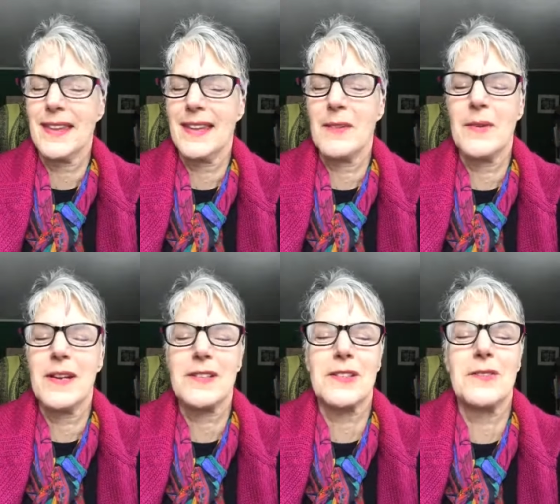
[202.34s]
and we
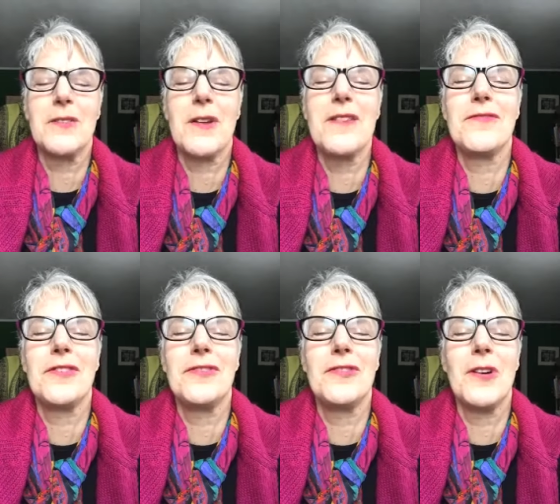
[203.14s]
are so
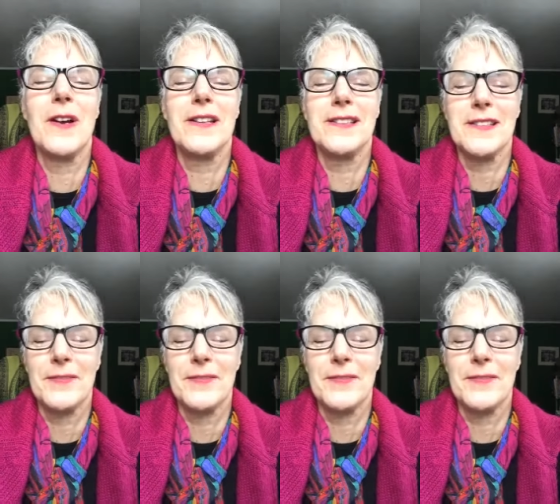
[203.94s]
grateful for it.